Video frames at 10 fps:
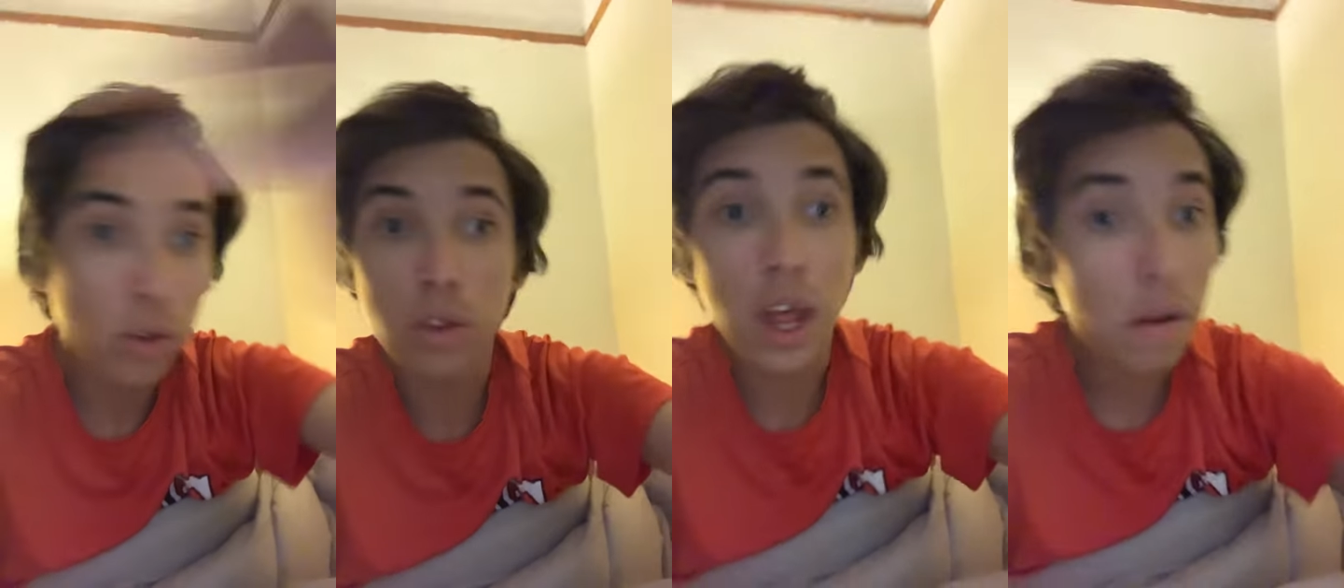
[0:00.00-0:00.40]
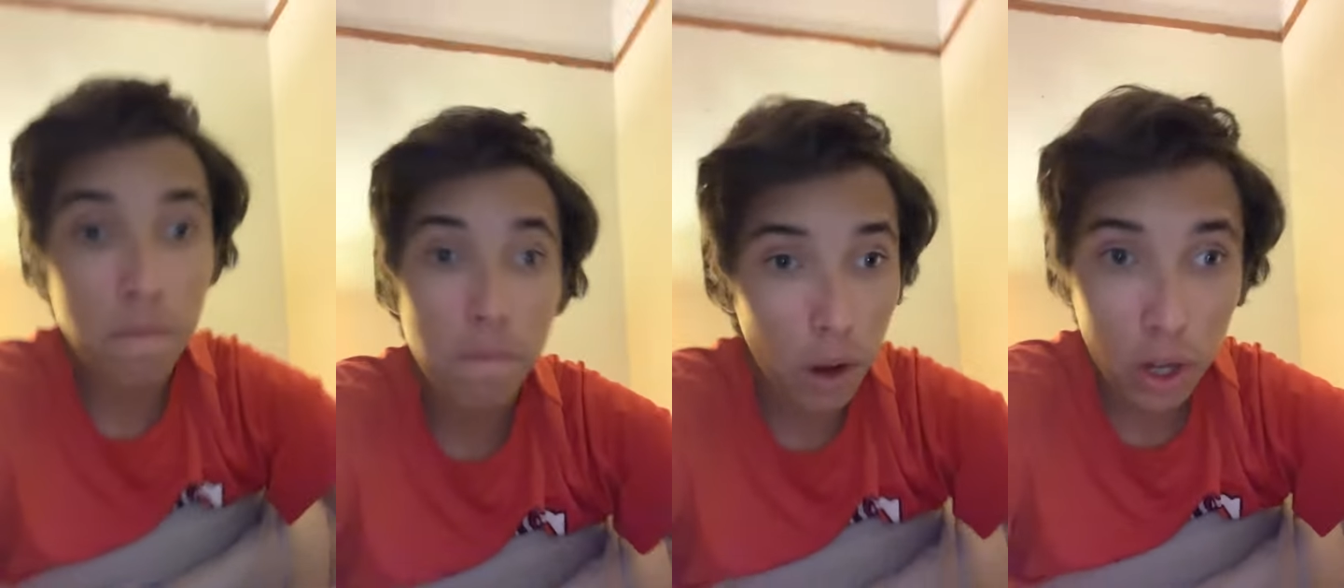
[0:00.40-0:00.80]
you that
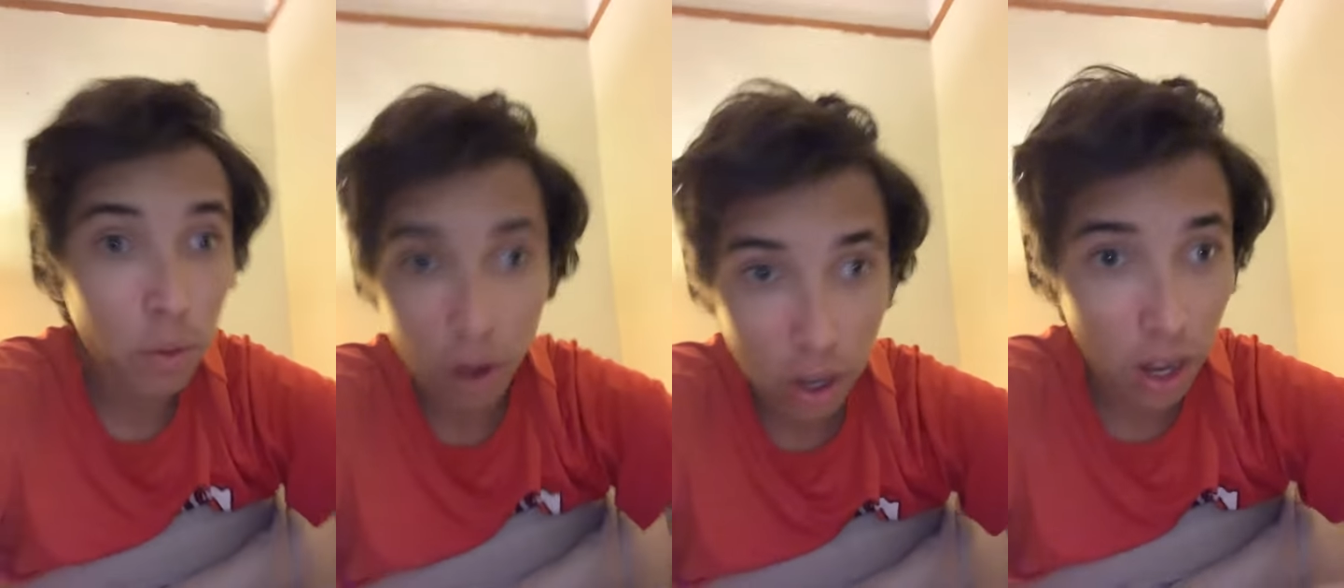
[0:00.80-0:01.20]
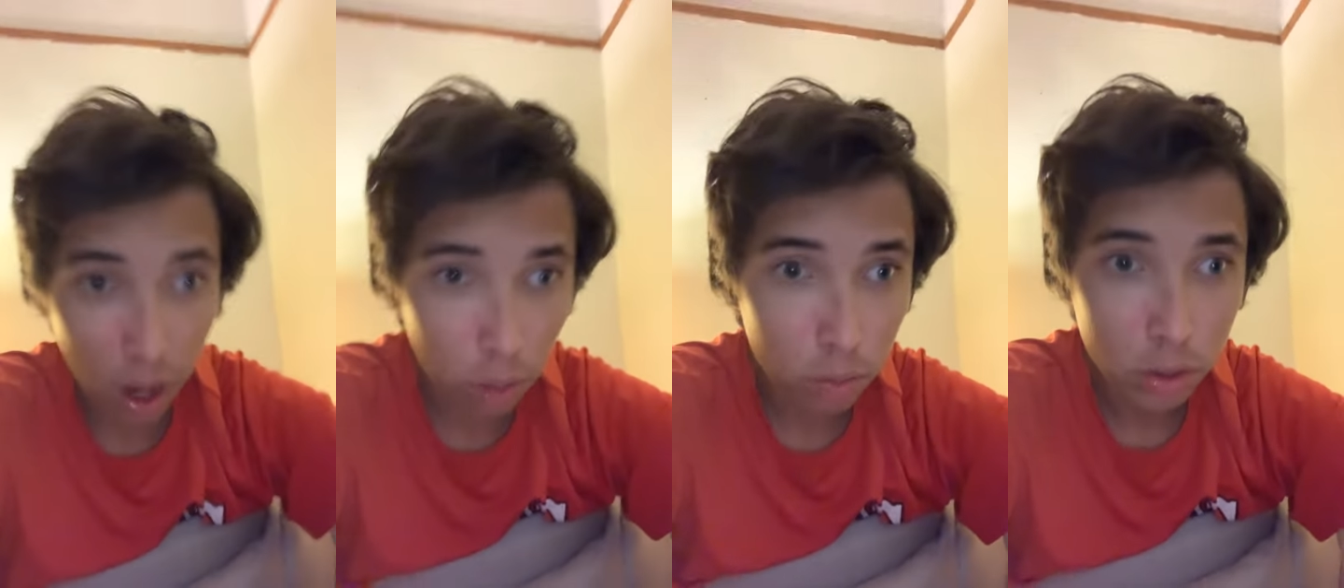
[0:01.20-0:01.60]
fucking right
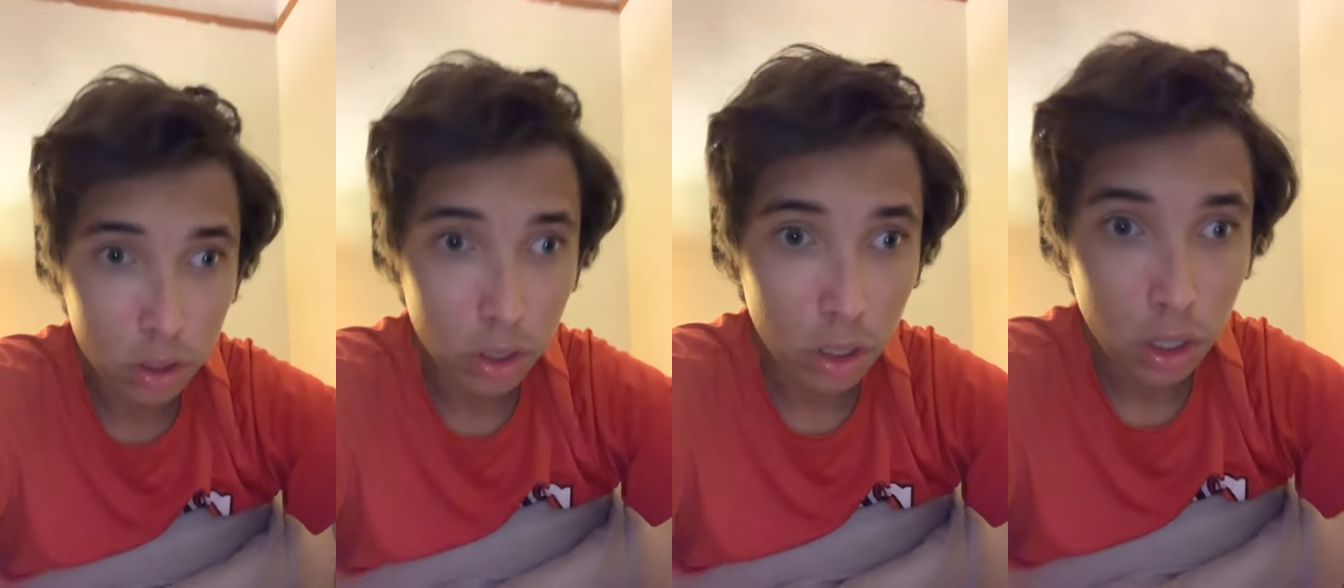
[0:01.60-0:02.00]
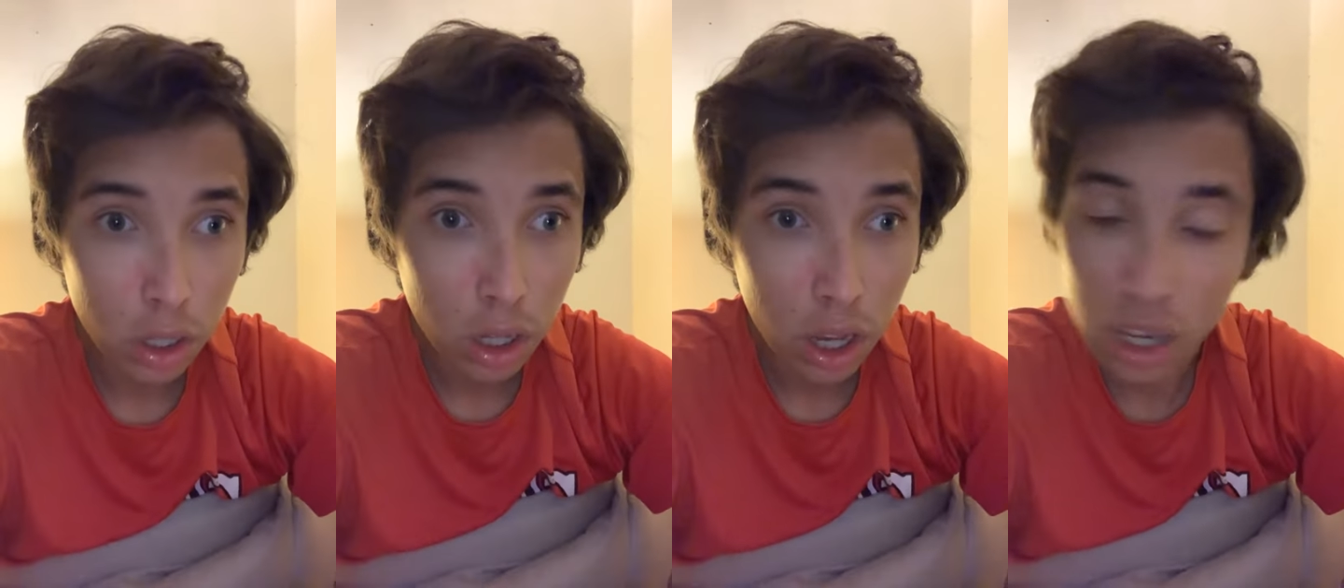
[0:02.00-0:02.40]
now
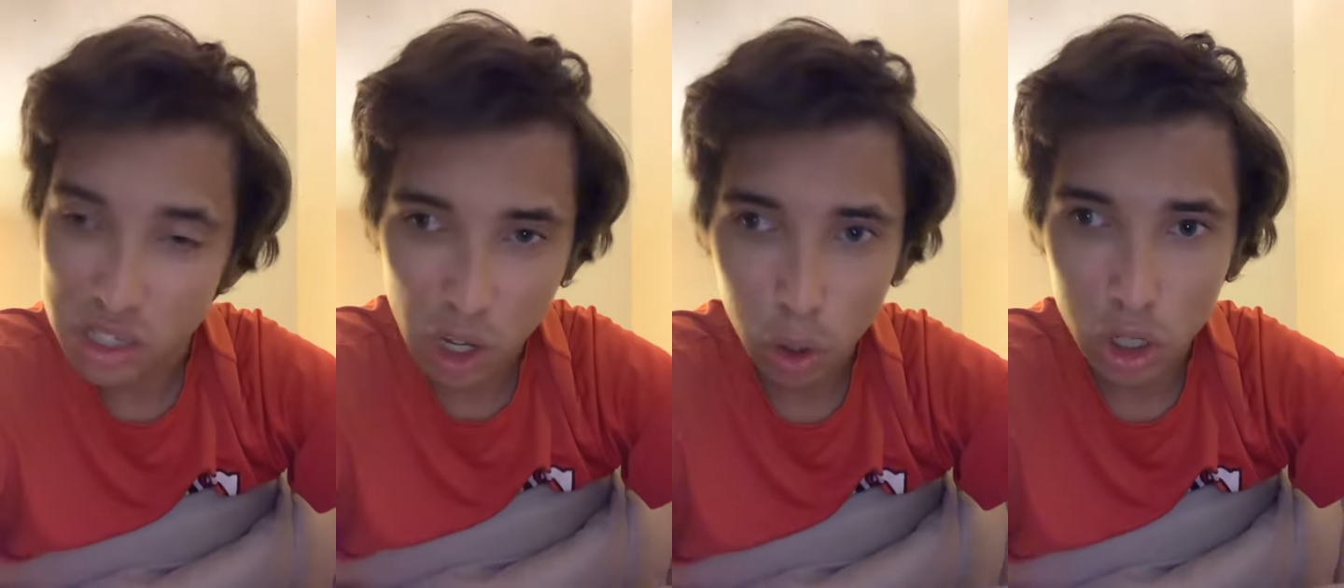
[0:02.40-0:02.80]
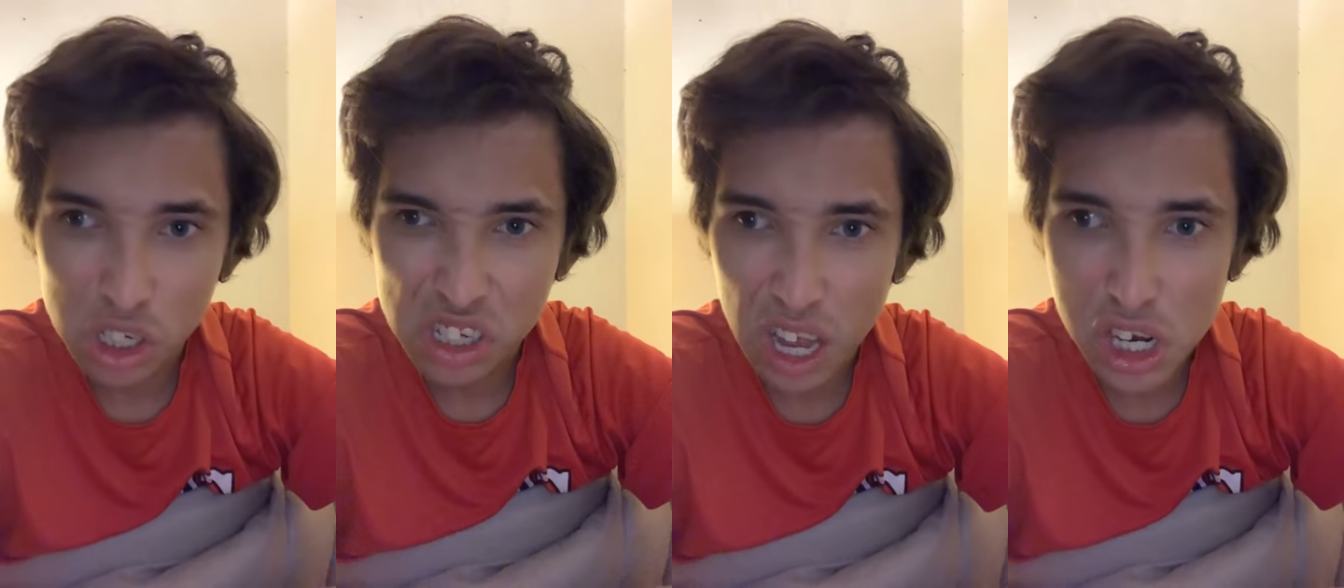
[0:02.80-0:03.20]
because they're gonna
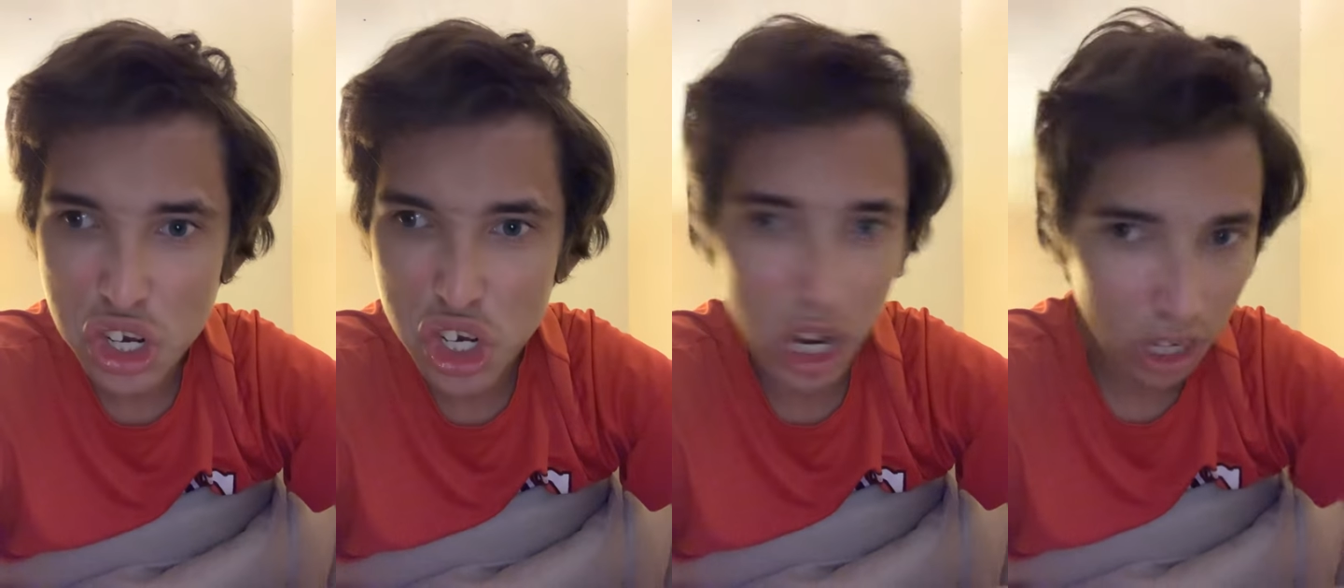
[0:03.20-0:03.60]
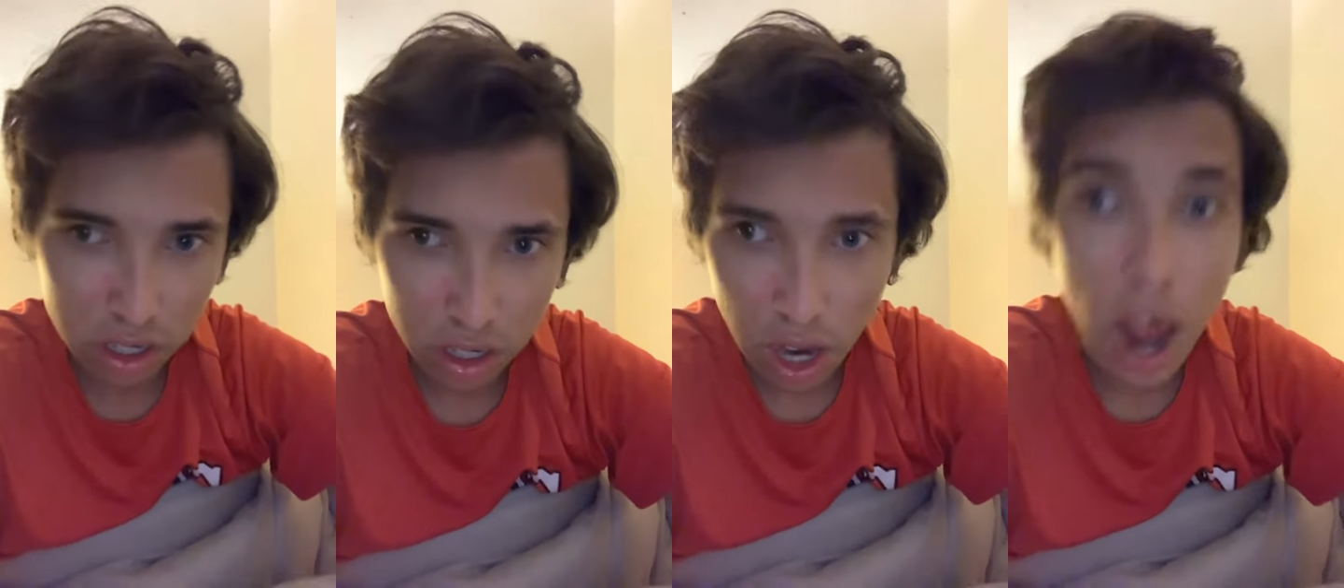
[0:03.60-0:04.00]
say shit